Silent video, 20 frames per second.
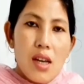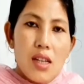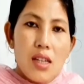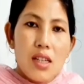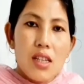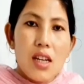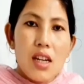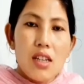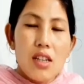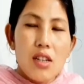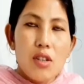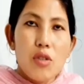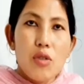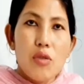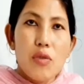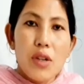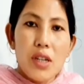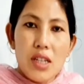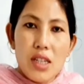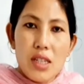they undergo
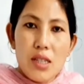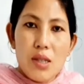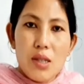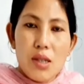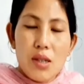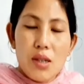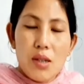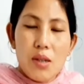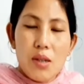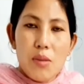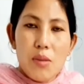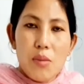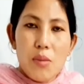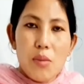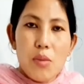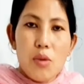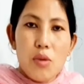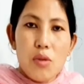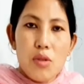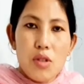various
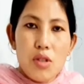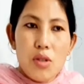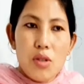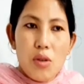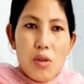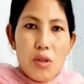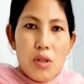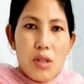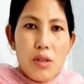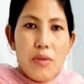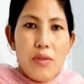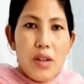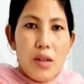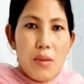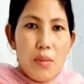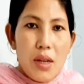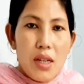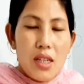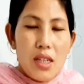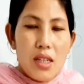modes or different
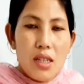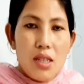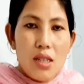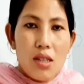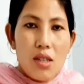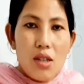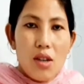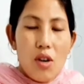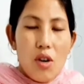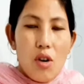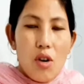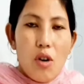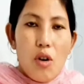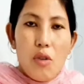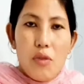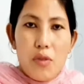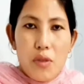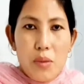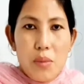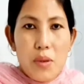methods
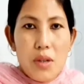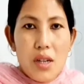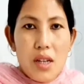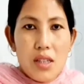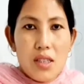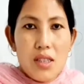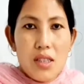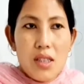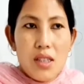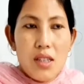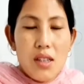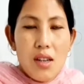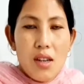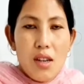of reproduction.